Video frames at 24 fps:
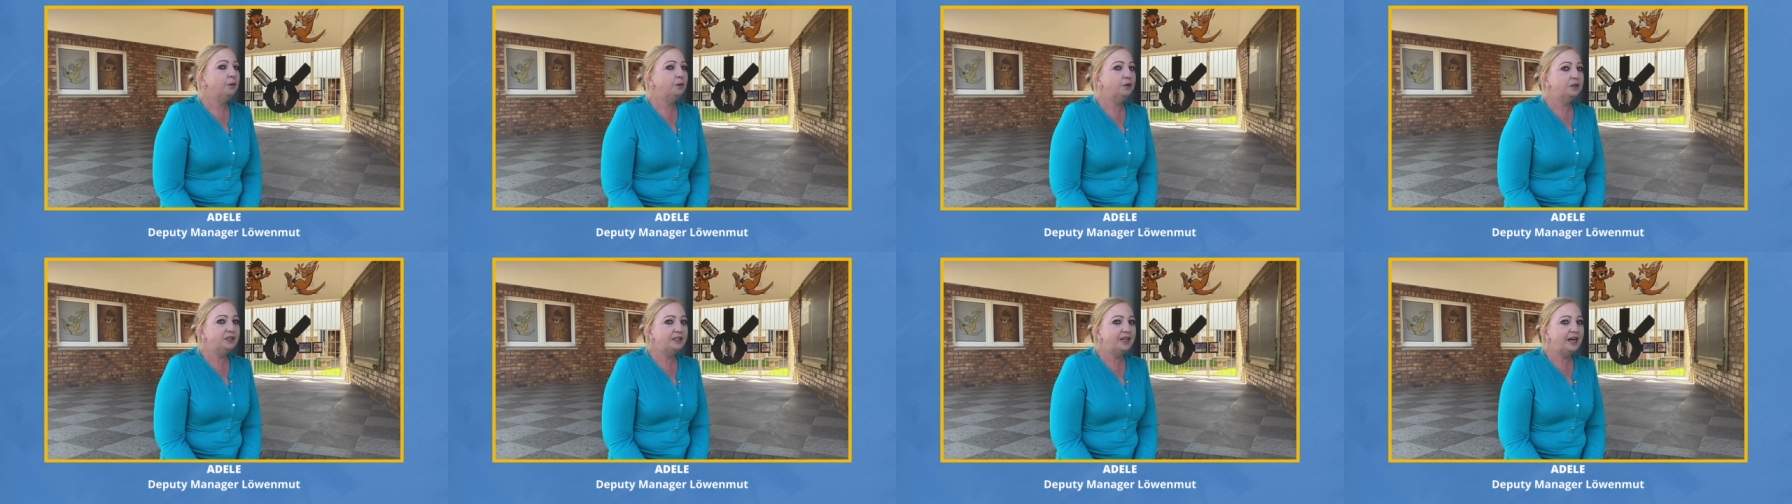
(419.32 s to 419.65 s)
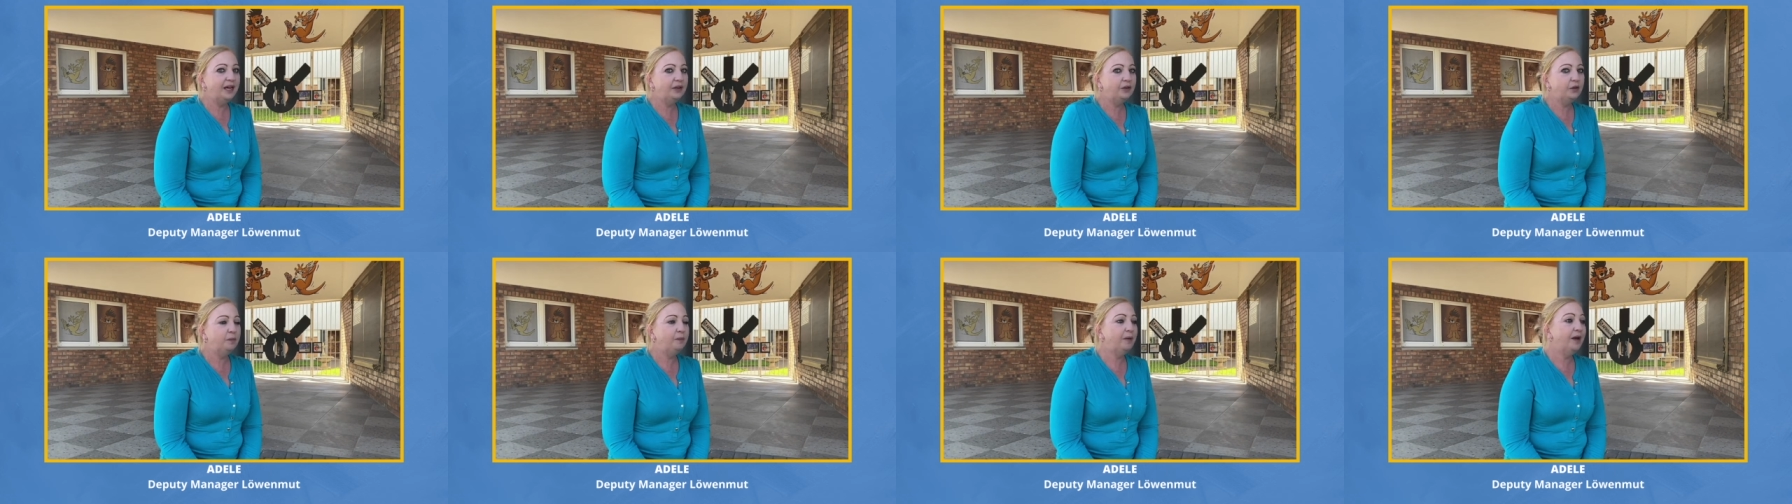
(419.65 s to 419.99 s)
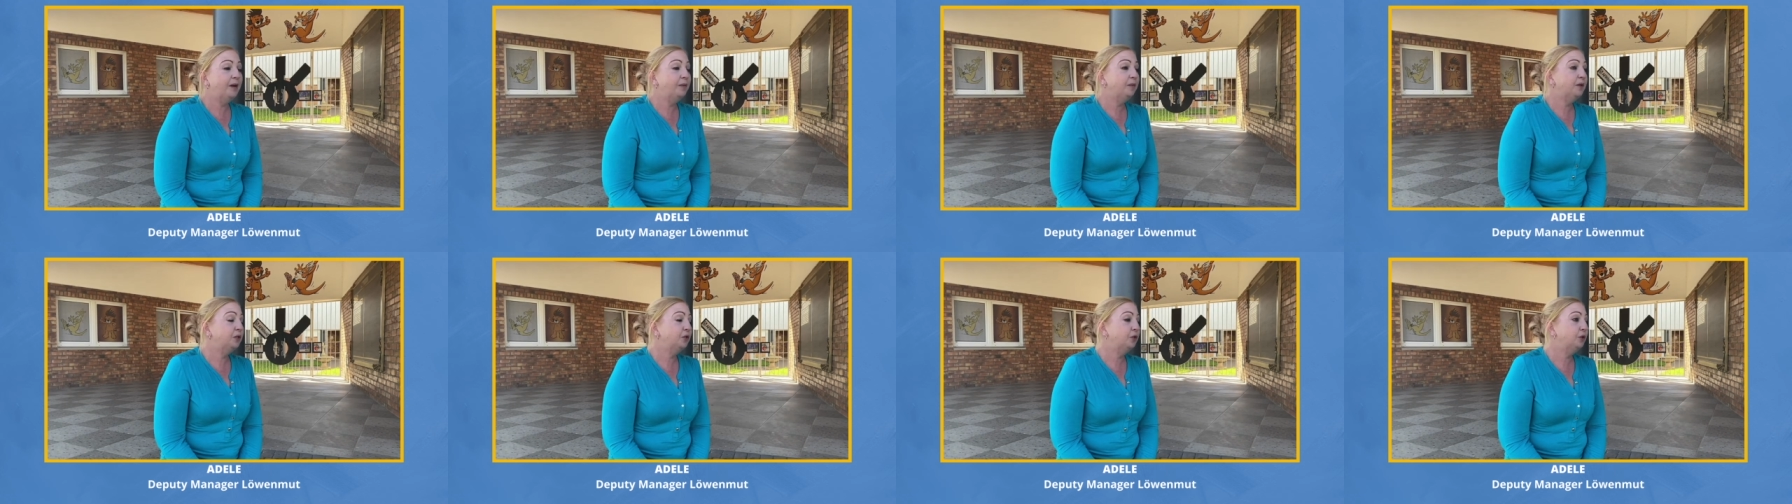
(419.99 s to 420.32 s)
They will take the
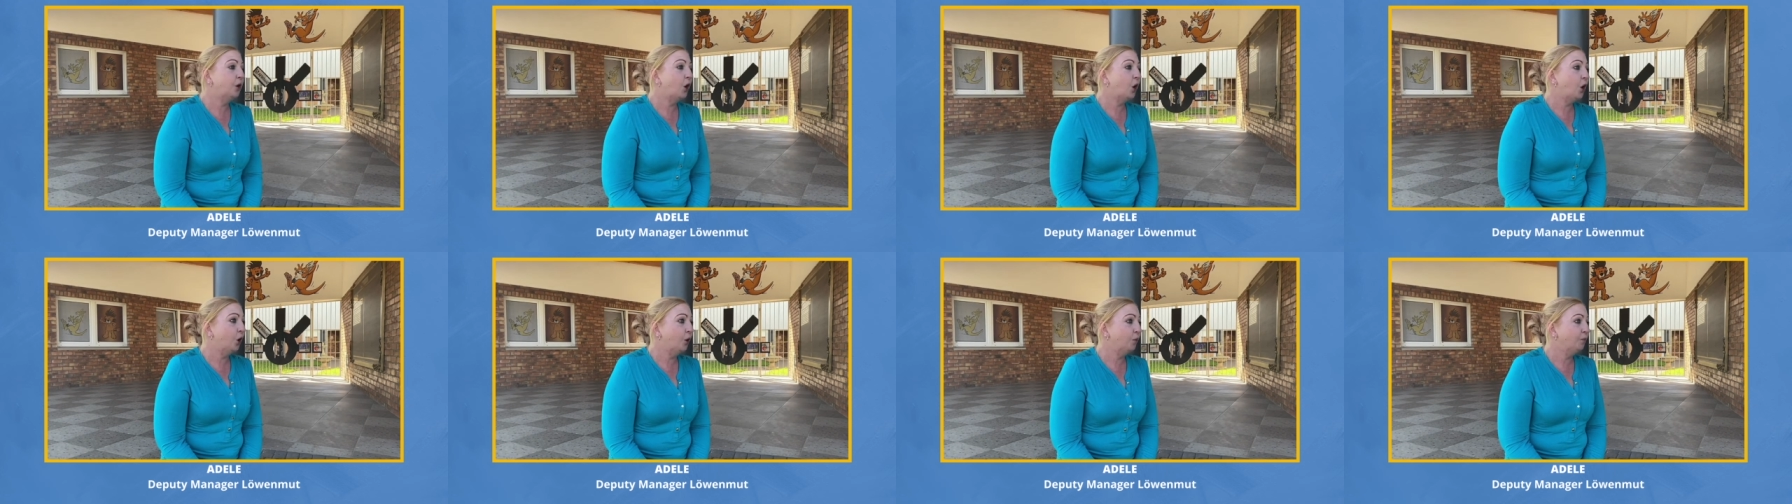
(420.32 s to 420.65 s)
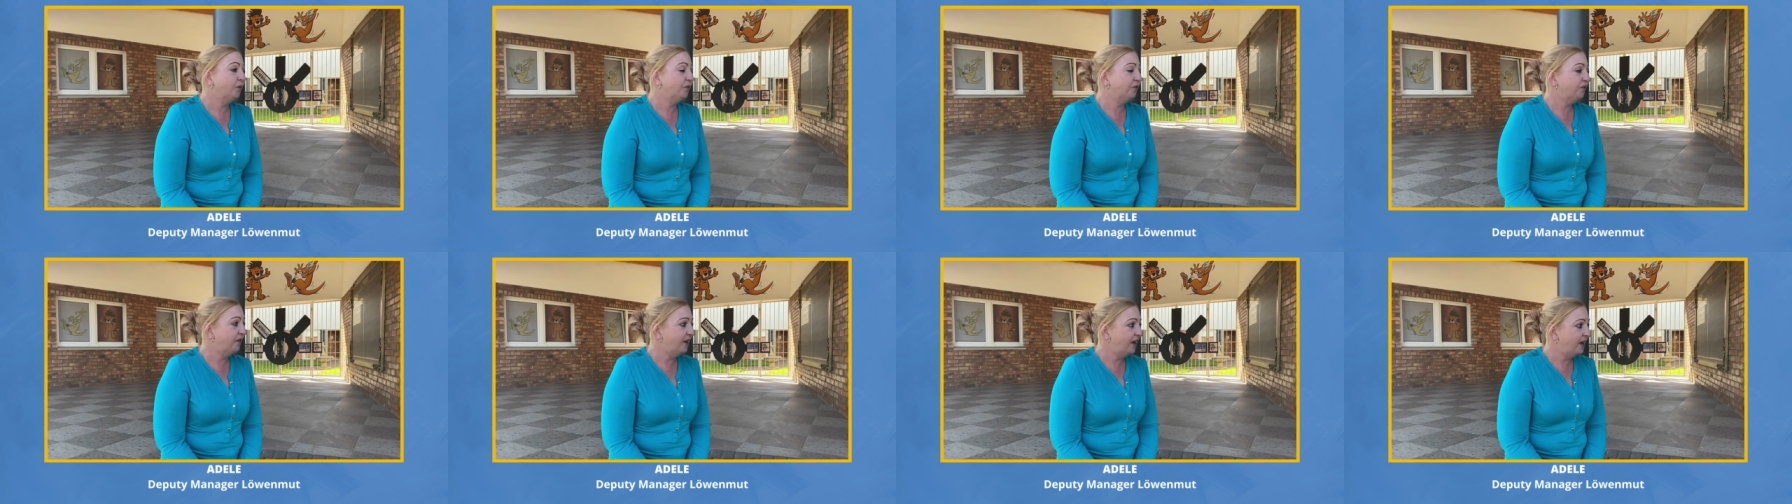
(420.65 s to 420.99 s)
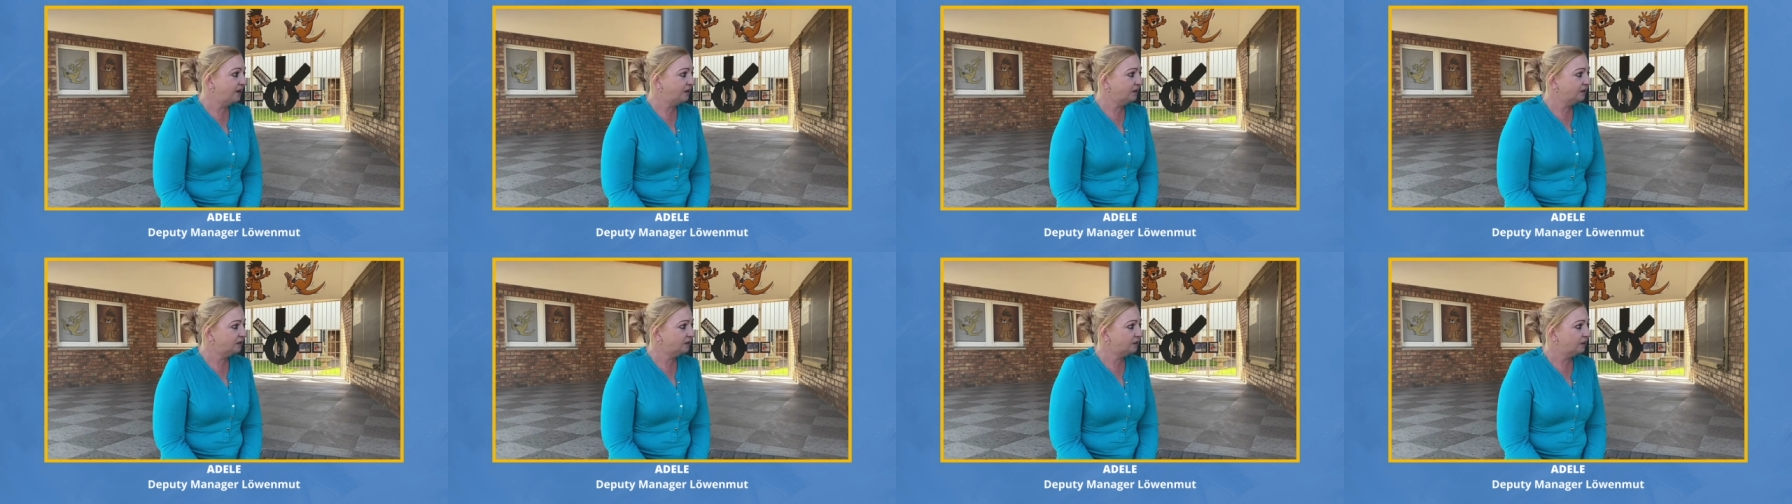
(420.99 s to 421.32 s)
baby to Home
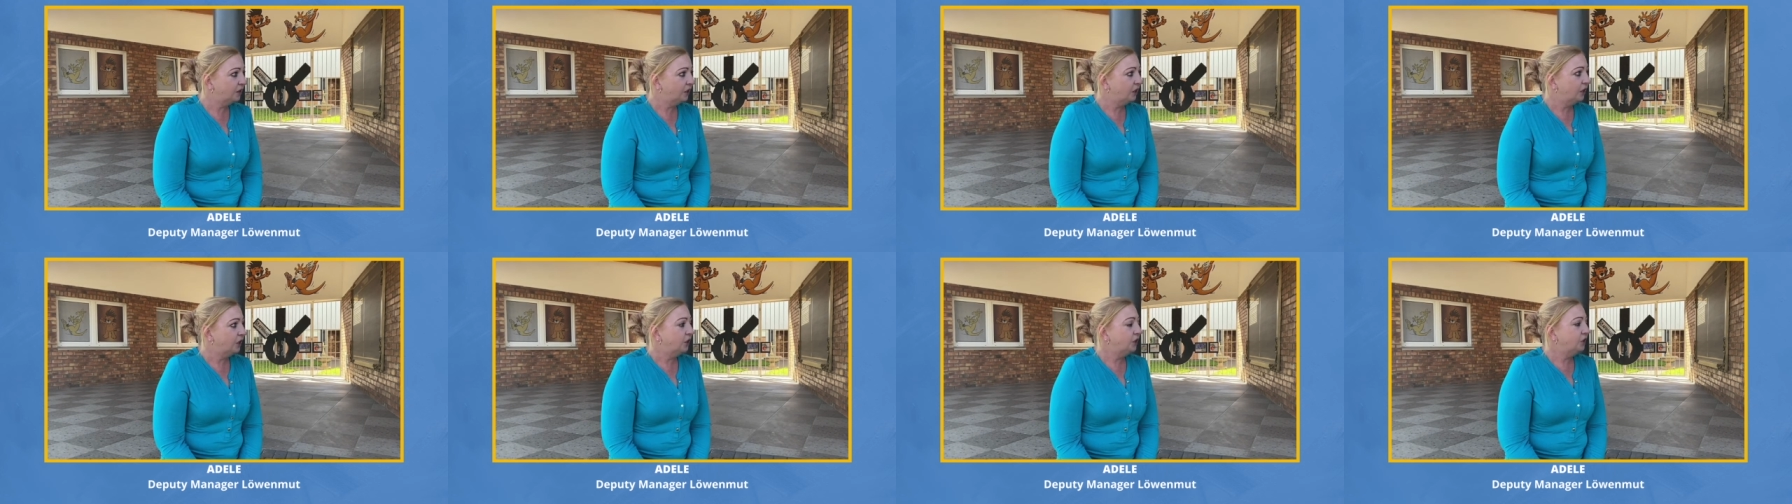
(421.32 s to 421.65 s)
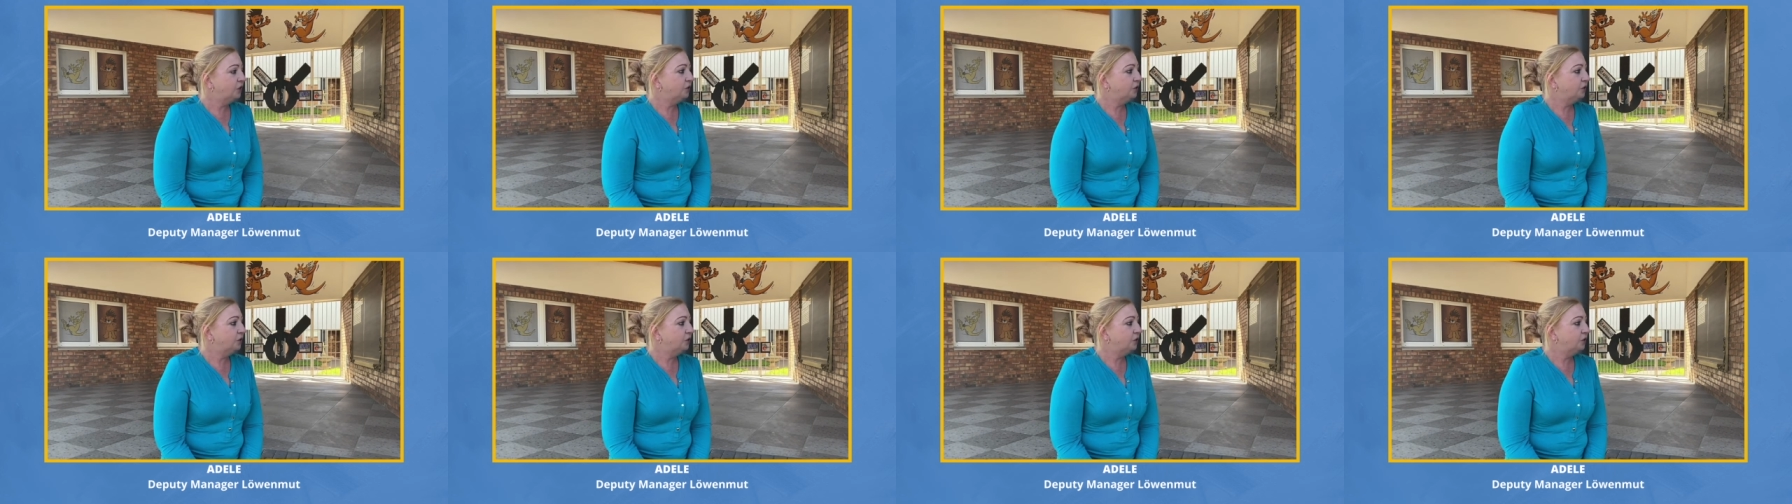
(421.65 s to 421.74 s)
Affairs